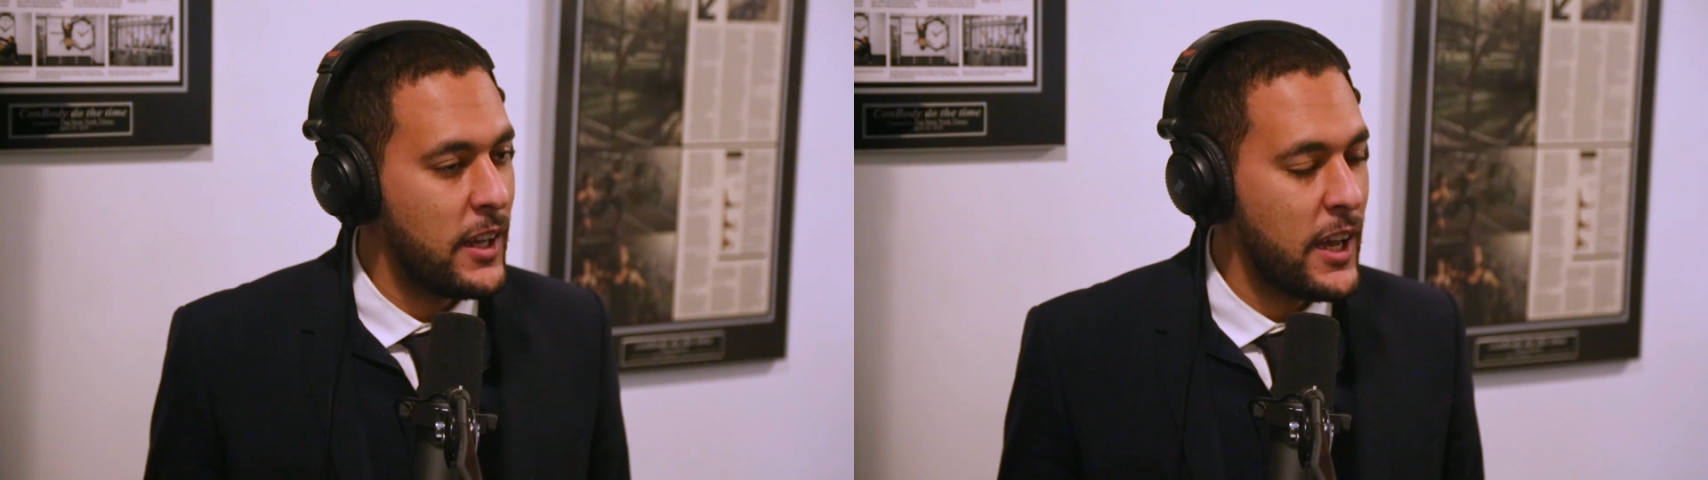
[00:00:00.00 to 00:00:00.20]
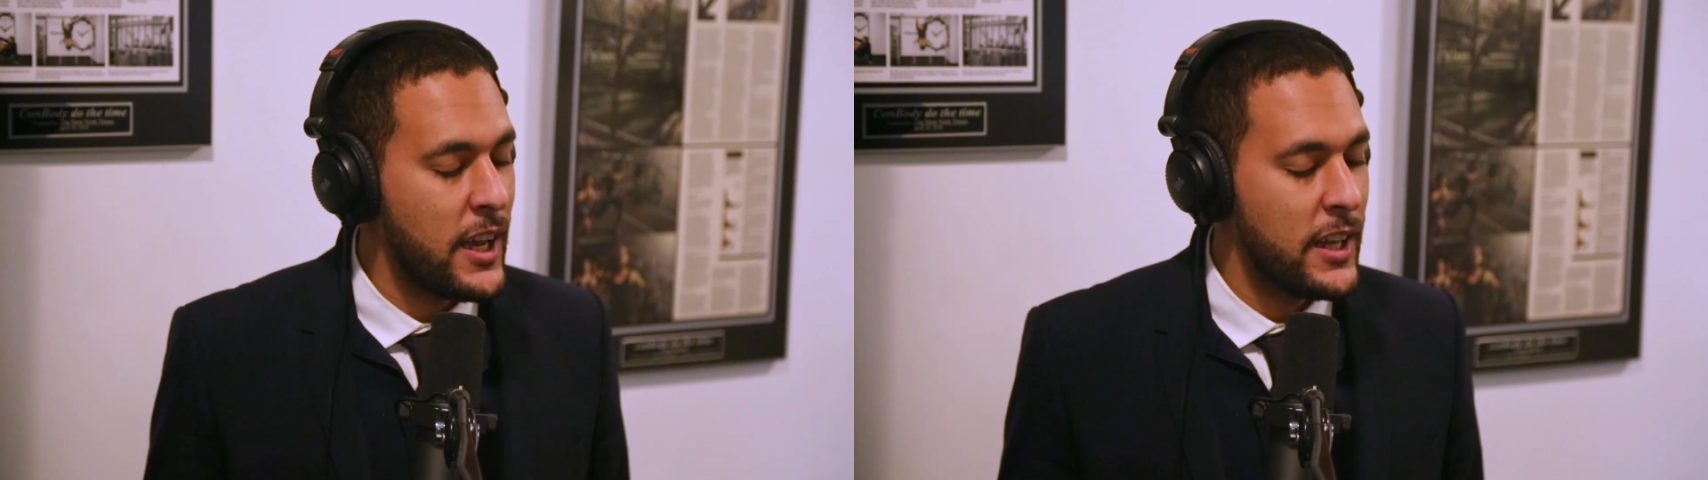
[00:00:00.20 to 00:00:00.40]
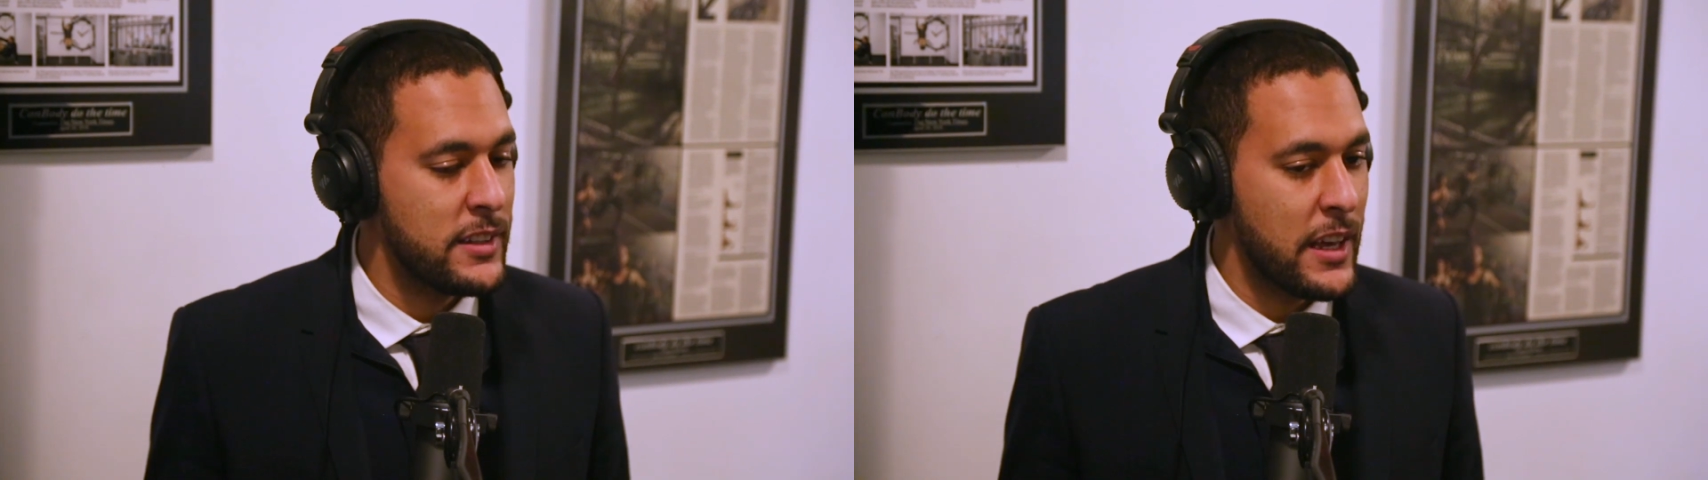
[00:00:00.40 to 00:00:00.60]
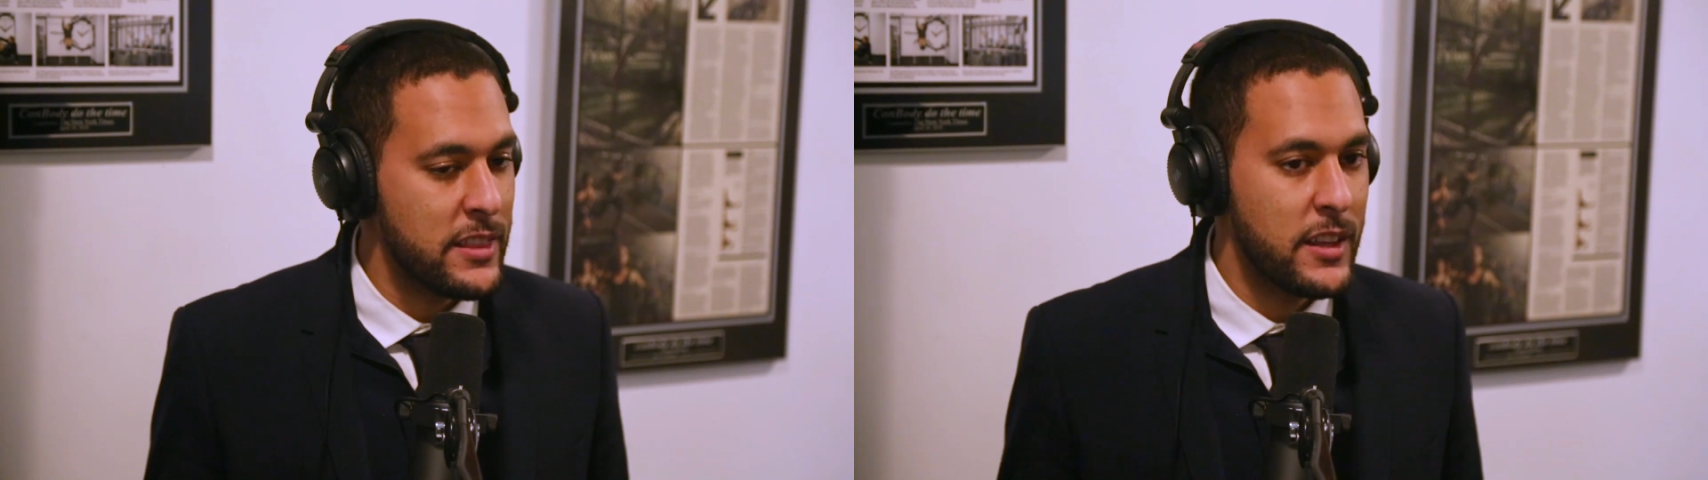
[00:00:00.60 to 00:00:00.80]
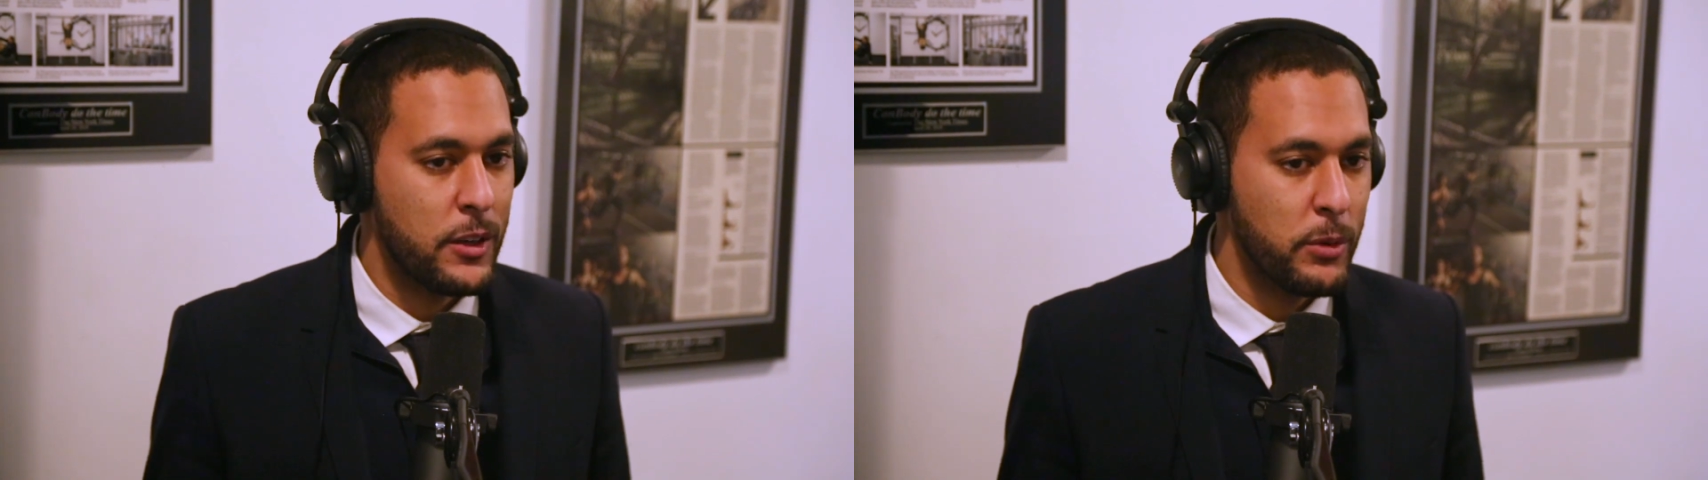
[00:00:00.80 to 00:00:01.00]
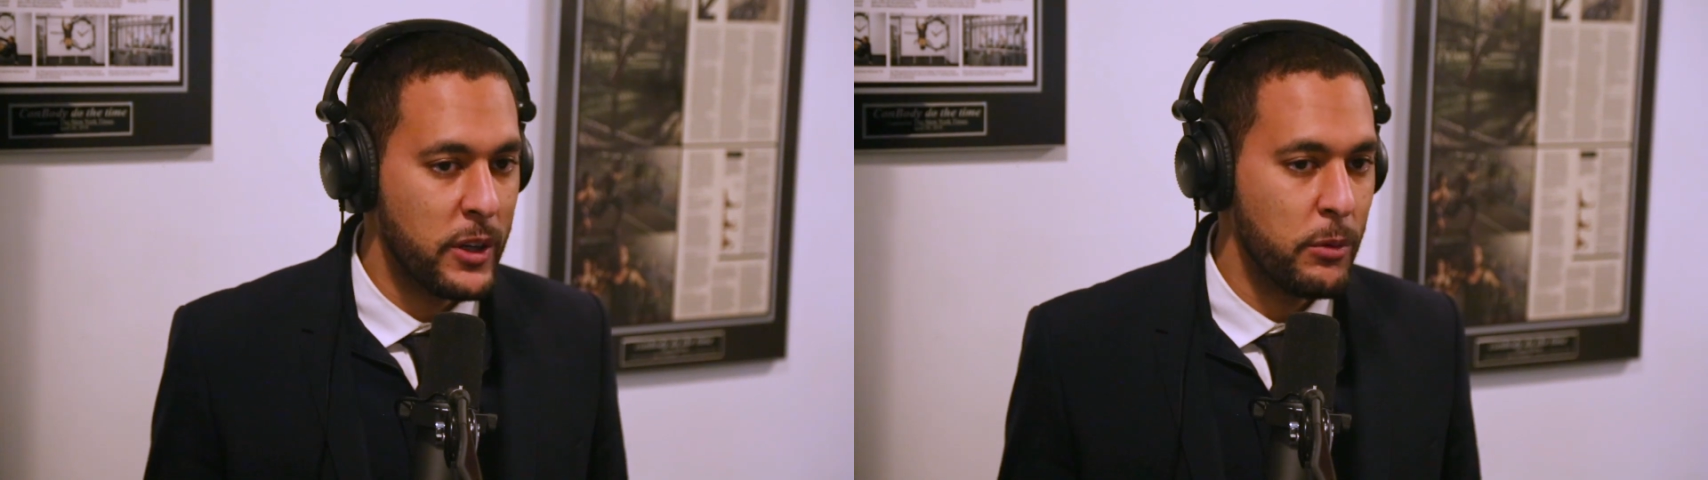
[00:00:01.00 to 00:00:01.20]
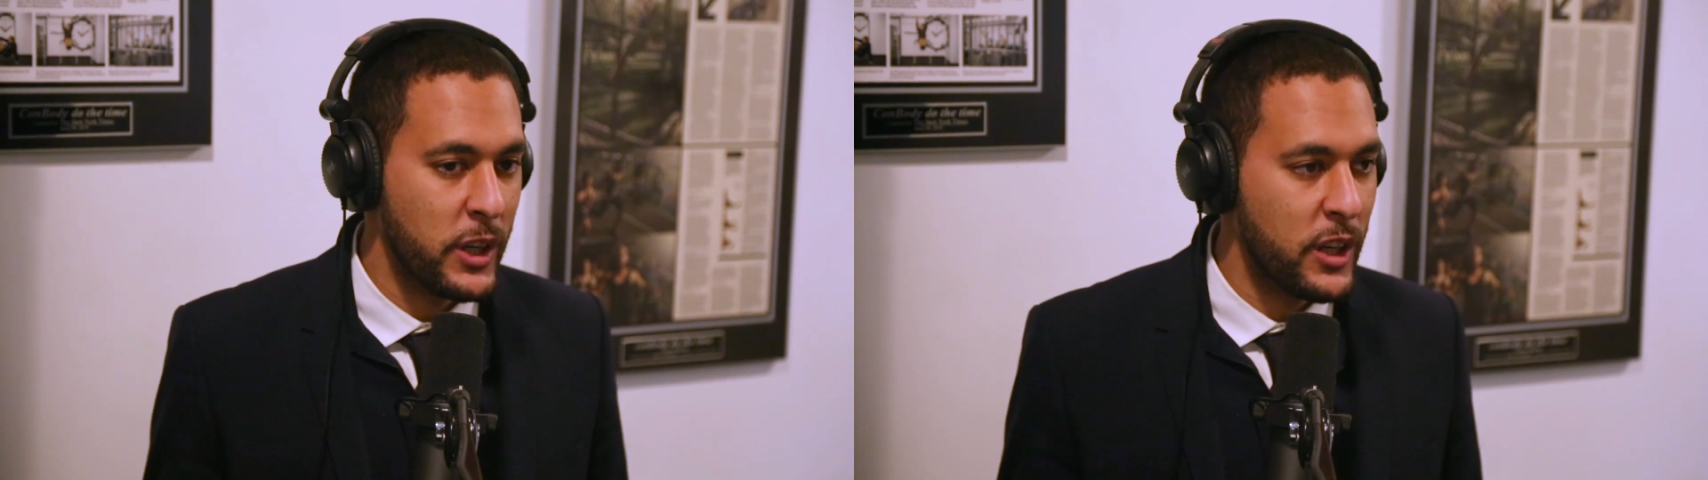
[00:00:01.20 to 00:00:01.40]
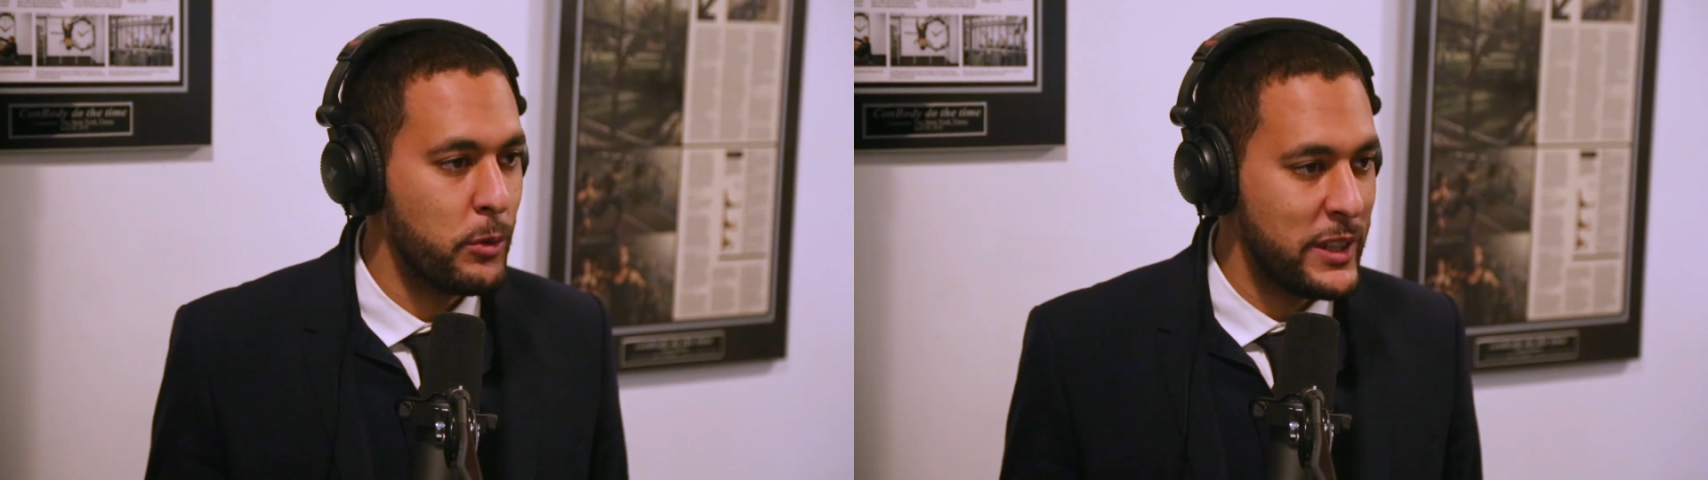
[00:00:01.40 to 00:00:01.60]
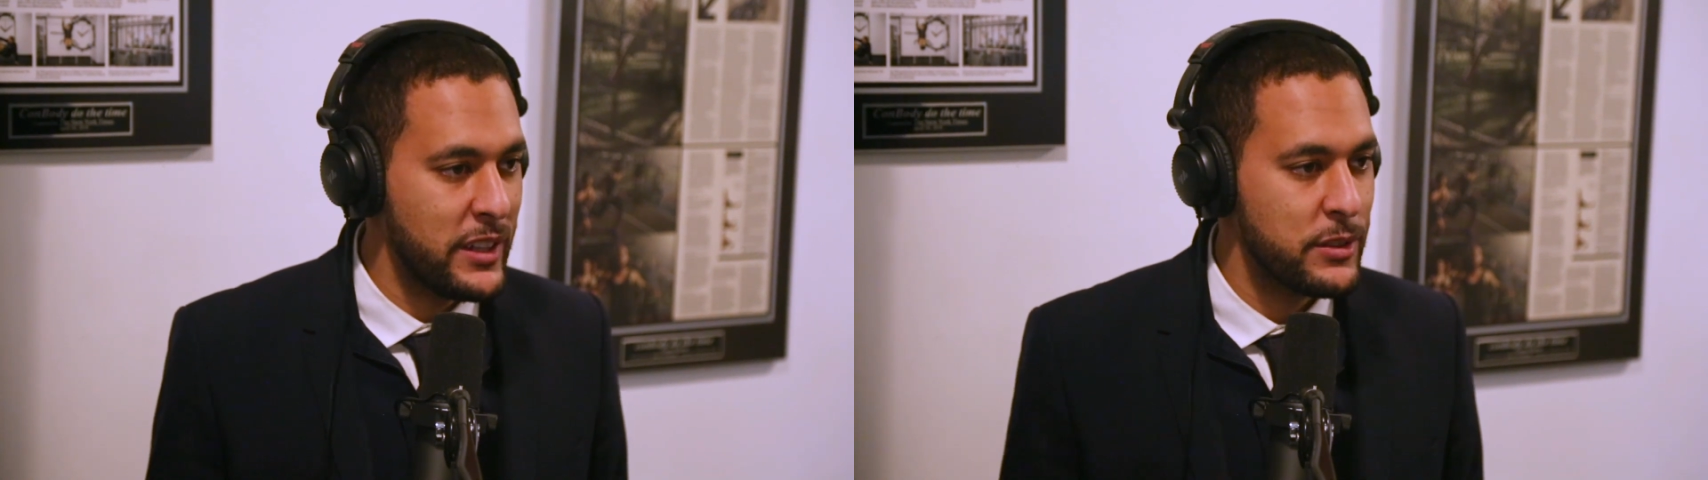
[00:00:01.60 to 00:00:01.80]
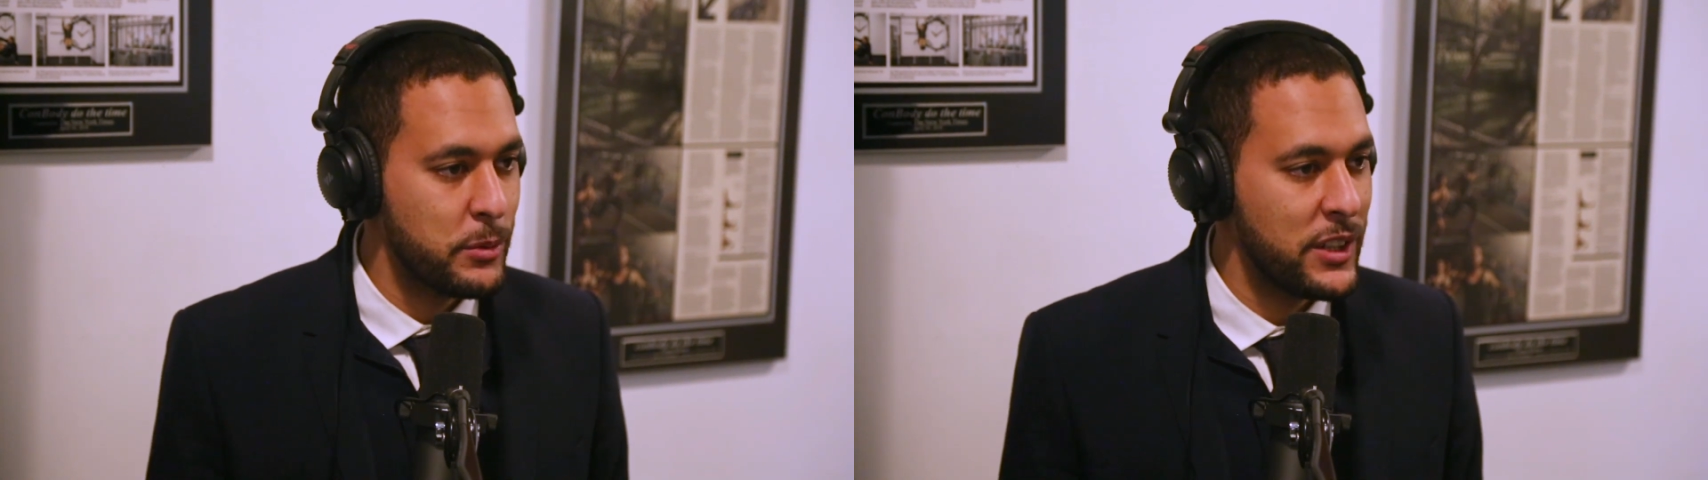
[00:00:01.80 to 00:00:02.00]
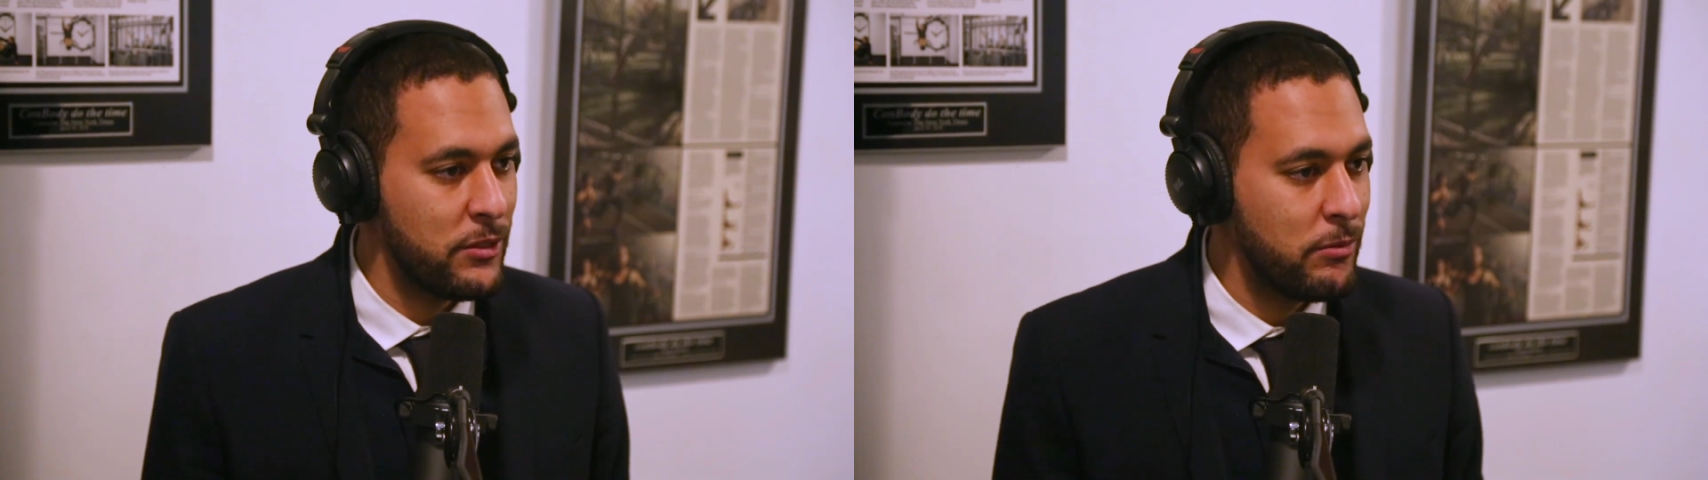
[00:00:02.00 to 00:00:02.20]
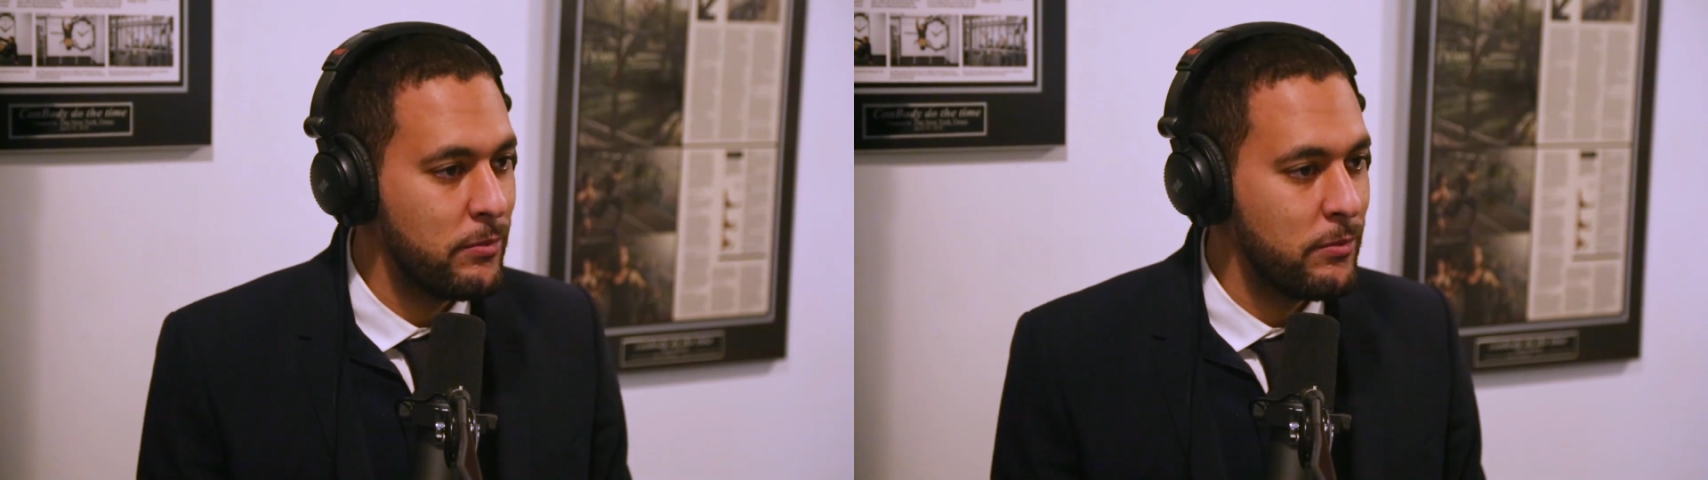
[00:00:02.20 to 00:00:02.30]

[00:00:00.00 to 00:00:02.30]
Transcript: And I think we're, we're going to win this one.